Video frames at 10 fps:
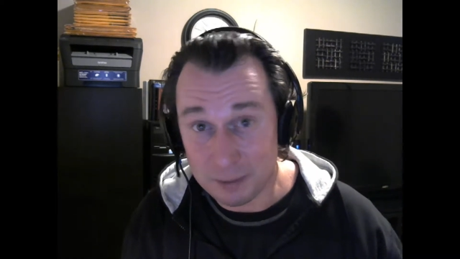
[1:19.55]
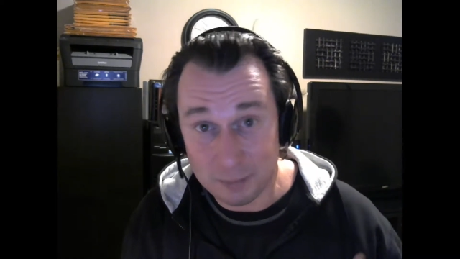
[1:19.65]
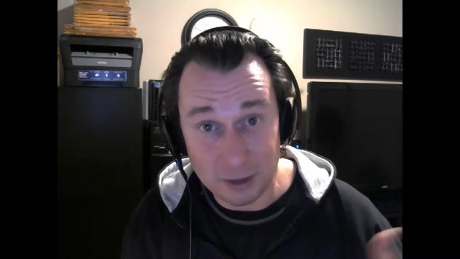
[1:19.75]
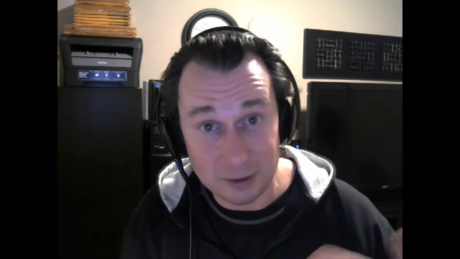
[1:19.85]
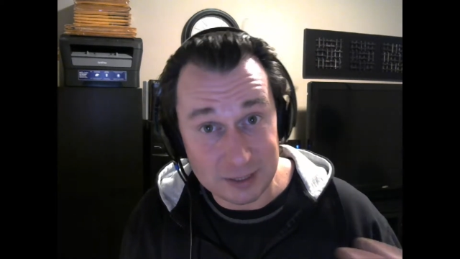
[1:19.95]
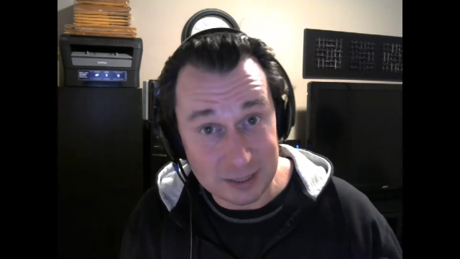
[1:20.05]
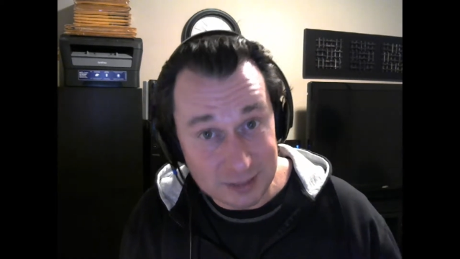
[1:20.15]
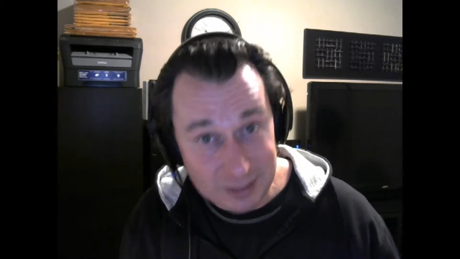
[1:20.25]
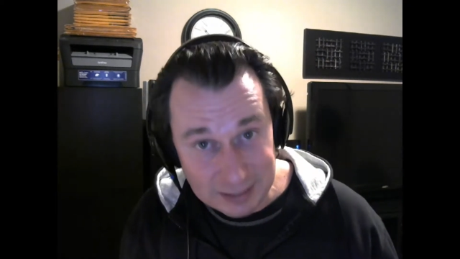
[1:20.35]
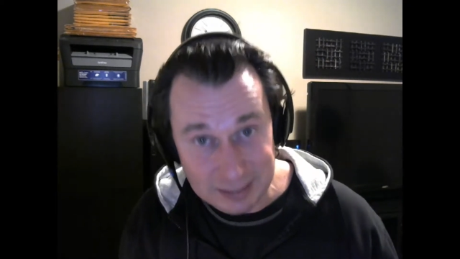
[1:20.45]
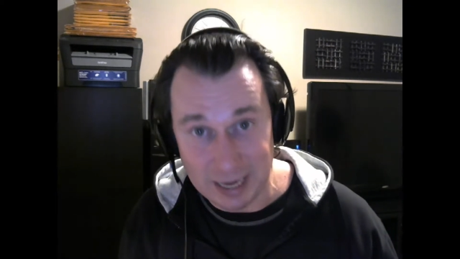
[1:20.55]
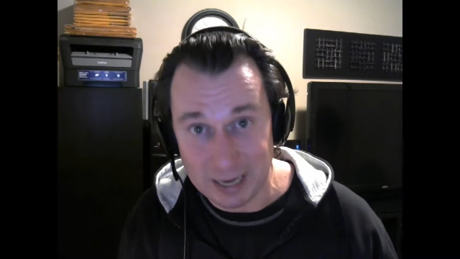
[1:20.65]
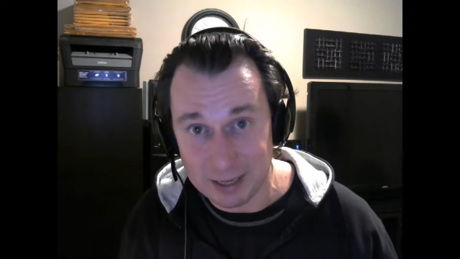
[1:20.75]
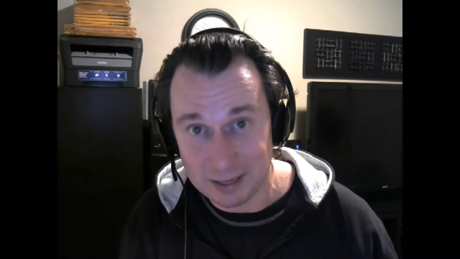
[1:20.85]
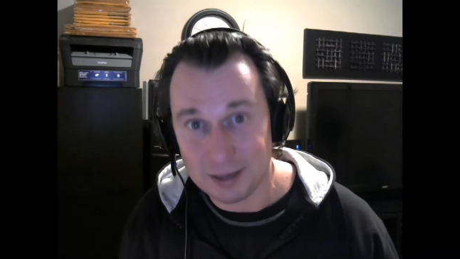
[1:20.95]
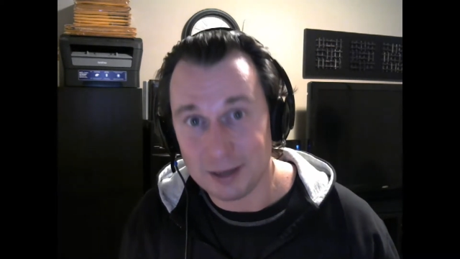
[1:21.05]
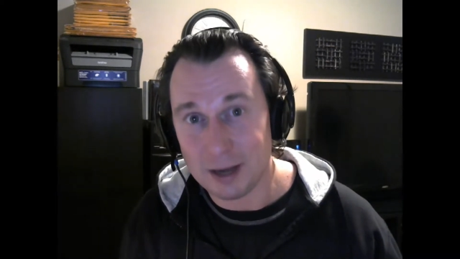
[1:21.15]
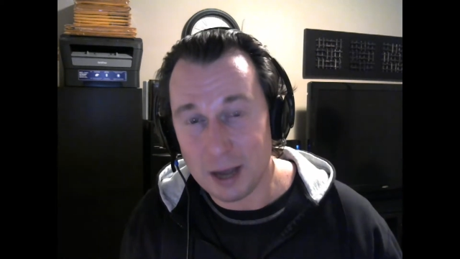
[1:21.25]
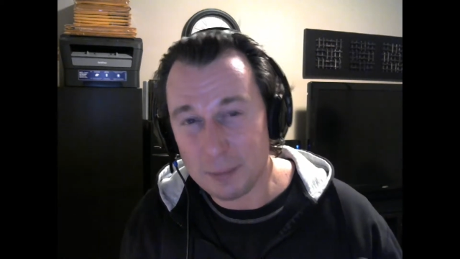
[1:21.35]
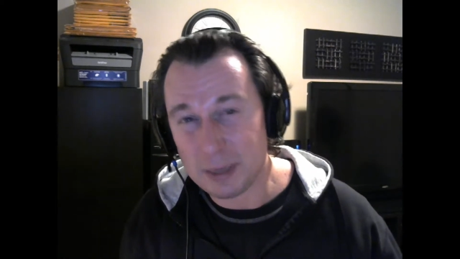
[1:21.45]
Embarrassing to say,
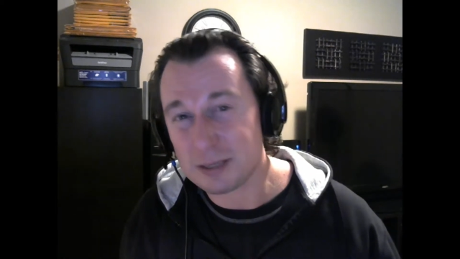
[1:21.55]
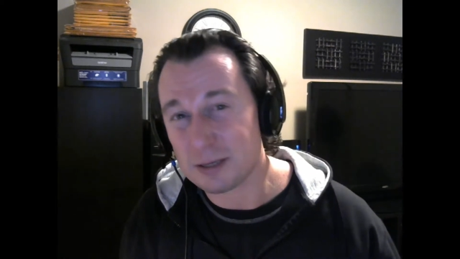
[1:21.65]
I make